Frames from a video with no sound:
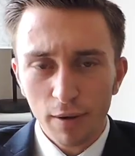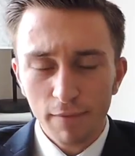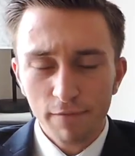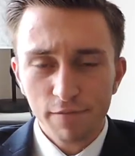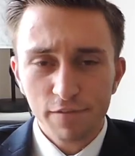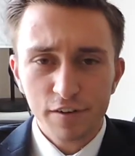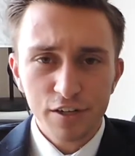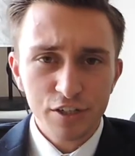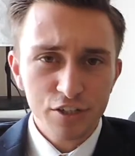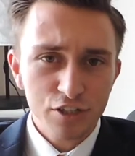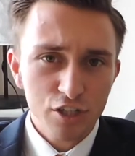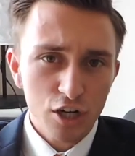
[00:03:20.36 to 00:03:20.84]
and
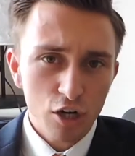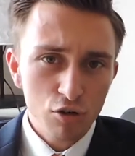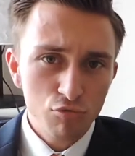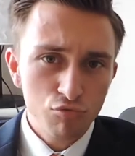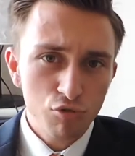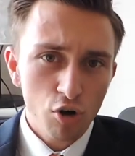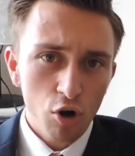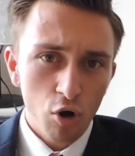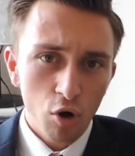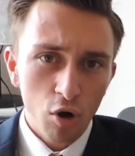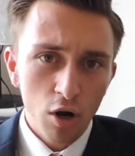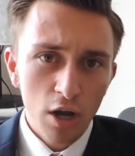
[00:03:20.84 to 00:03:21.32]
when things go
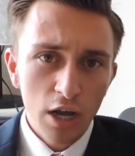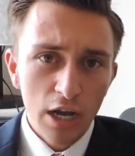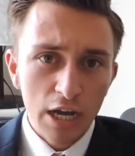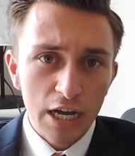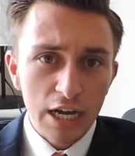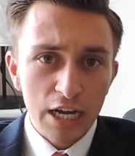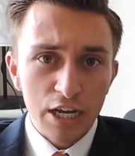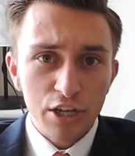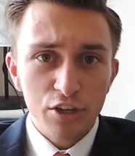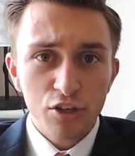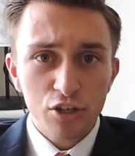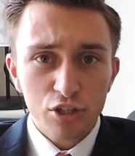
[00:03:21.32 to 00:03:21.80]
wrong,
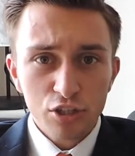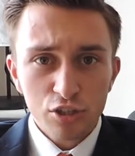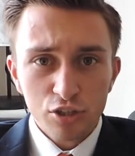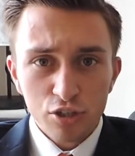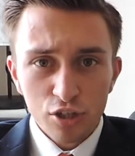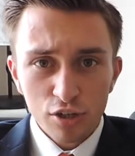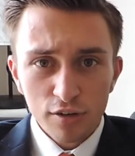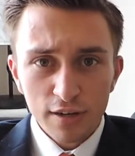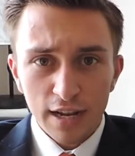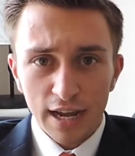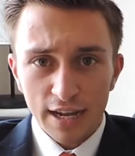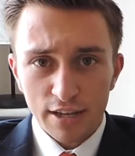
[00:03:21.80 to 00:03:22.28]
you
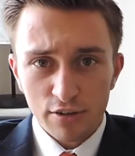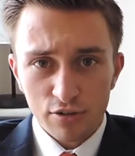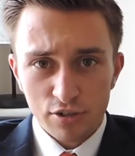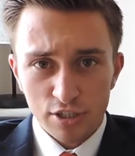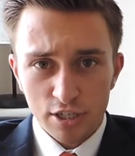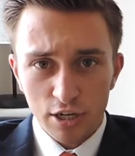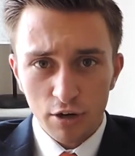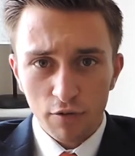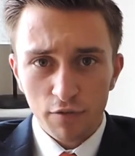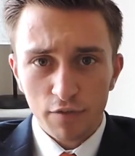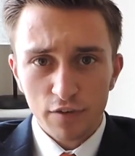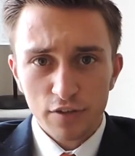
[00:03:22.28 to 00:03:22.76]
can do that
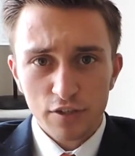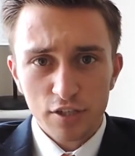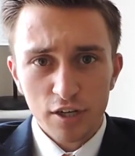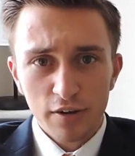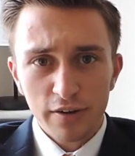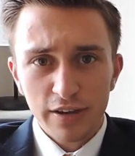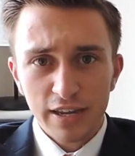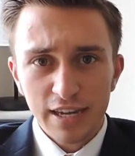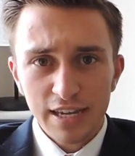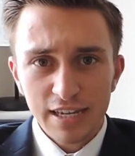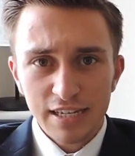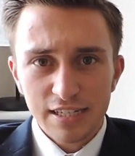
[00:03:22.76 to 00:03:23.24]
yourself.
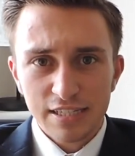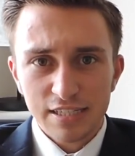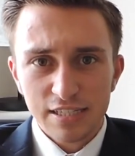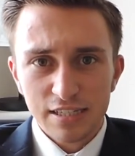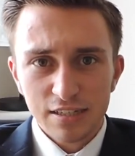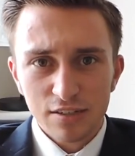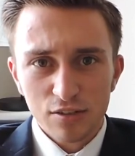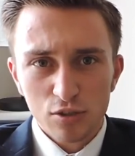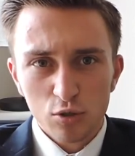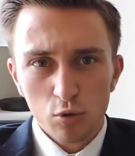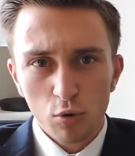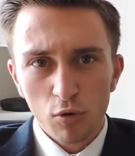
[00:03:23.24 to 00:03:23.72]
So it
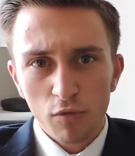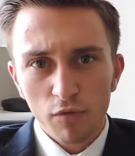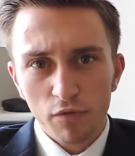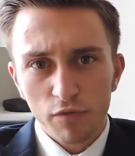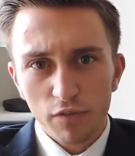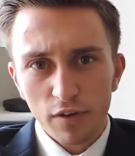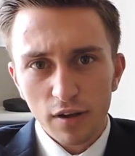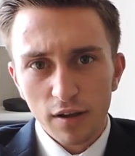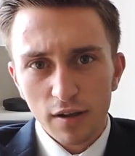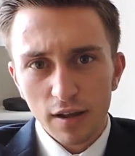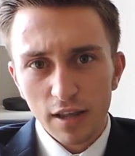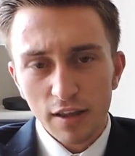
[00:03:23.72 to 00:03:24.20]
is sort
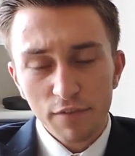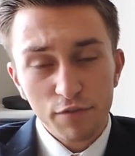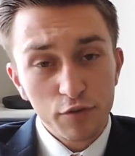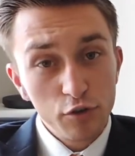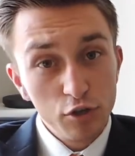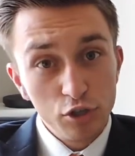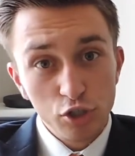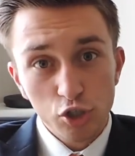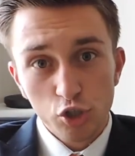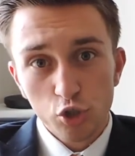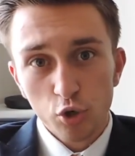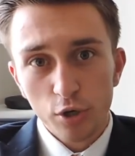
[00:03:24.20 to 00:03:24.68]
of, if
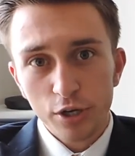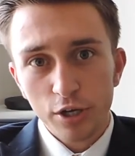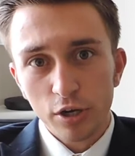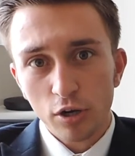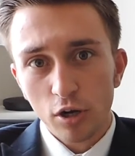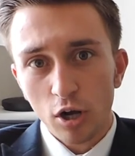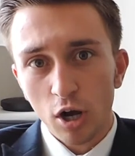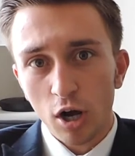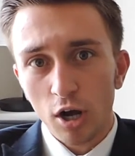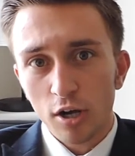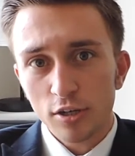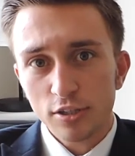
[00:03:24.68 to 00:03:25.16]
you enjoy
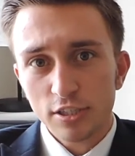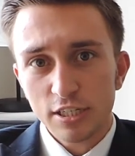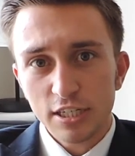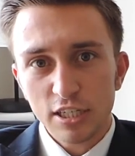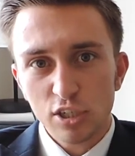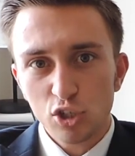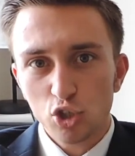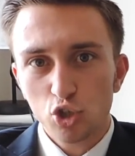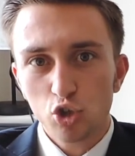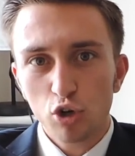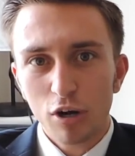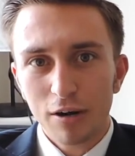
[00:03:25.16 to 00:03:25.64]
your cars,
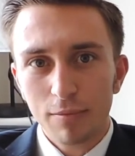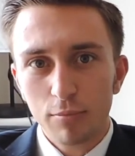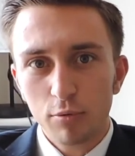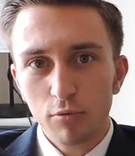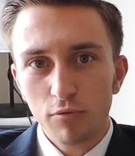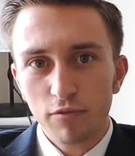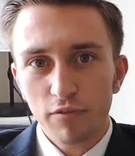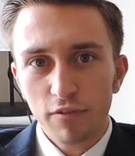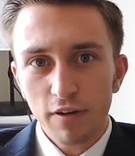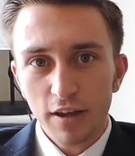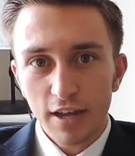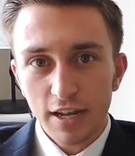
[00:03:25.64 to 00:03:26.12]
an
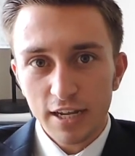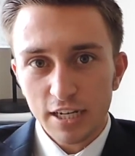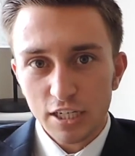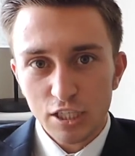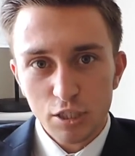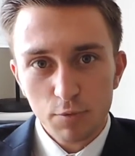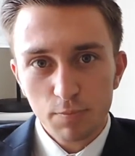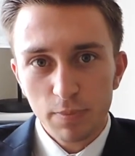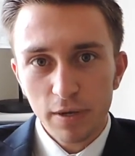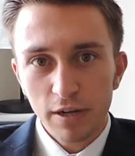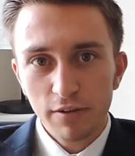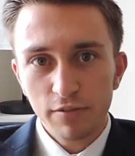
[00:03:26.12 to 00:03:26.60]
enjoyable
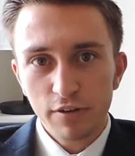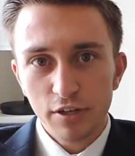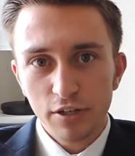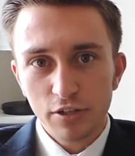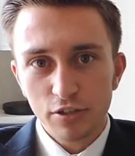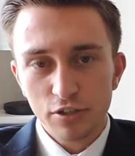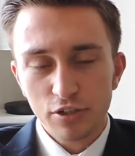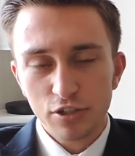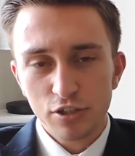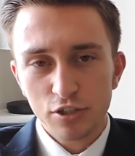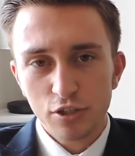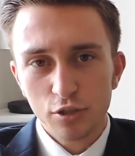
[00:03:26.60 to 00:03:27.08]

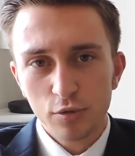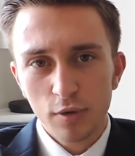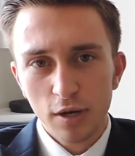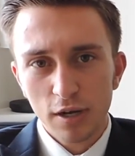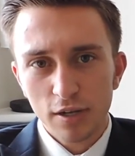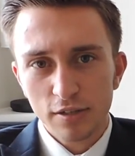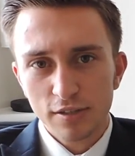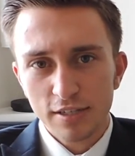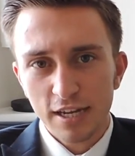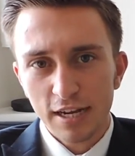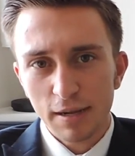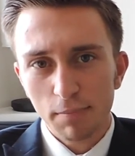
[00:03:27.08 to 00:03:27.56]
experience
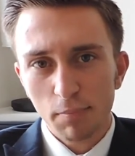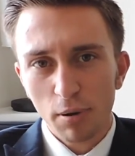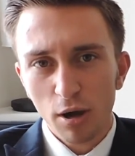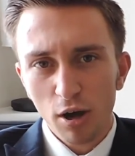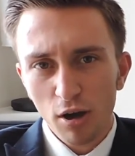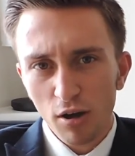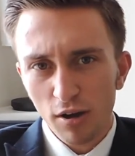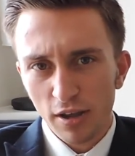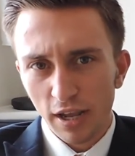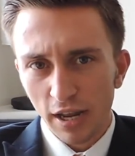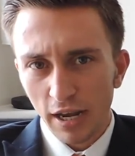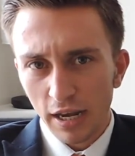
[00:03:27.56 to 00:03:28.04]
to take
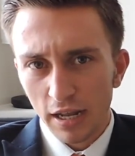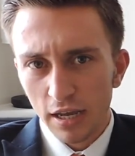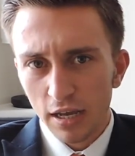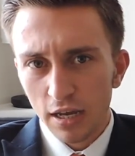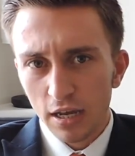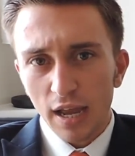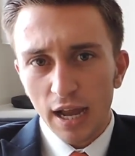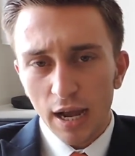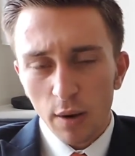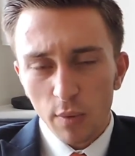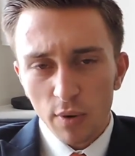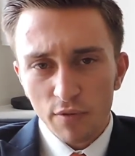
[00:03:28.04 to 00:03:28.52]
part in.
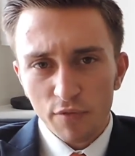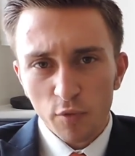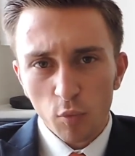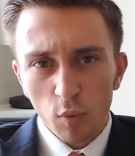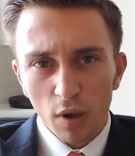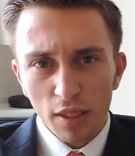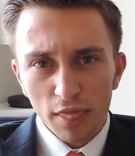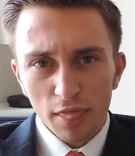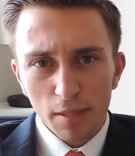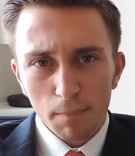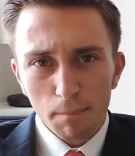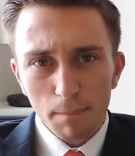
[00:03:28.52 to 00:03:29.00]
However,
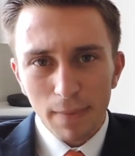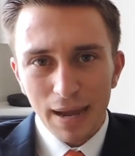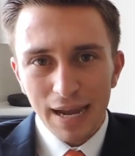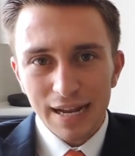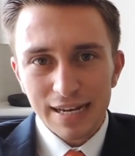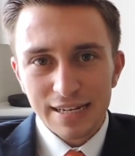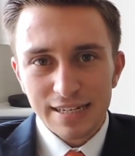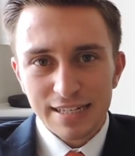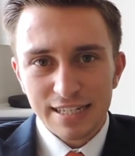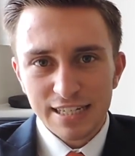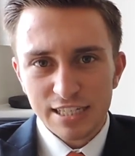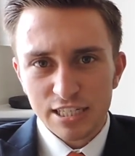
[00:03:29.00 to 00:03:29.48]
one of the
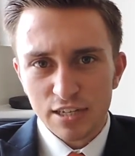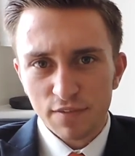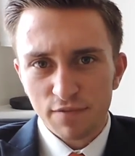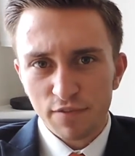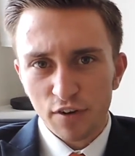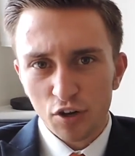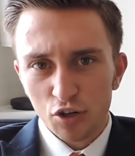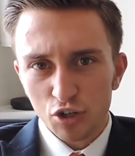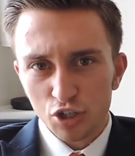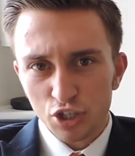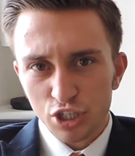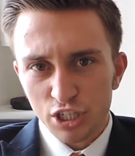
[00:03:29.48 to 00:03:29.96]
main
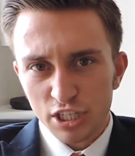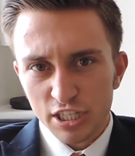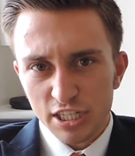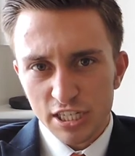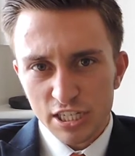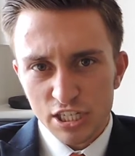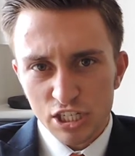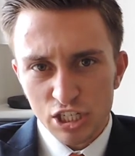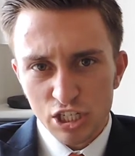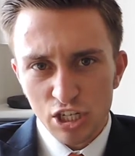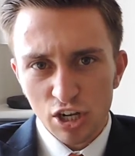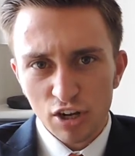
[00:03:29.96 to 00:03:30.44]

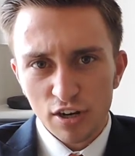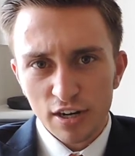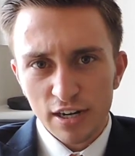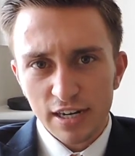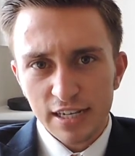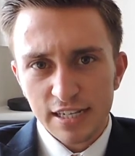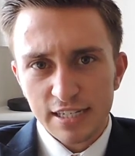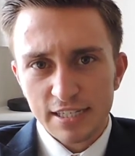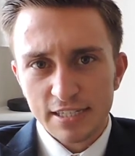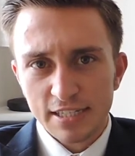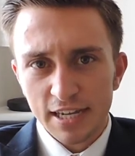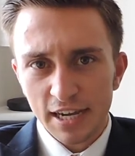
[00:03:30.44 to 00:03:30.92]
disadvantages is
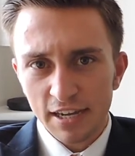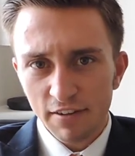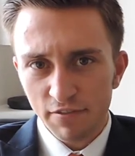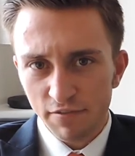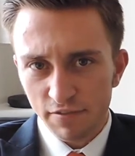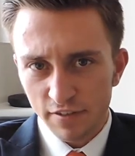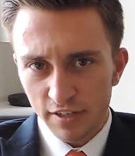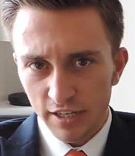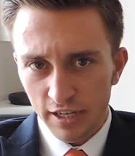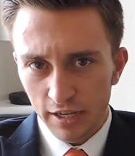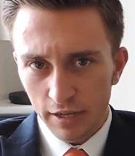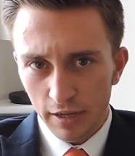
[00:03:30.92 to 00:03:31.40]
certainly
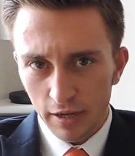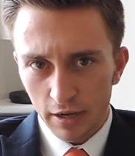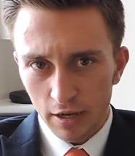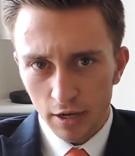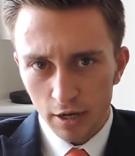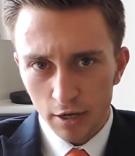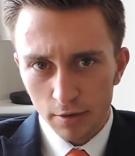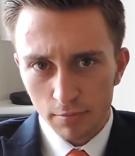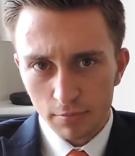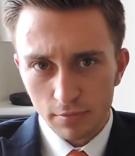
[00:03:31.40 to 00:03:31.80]
safety.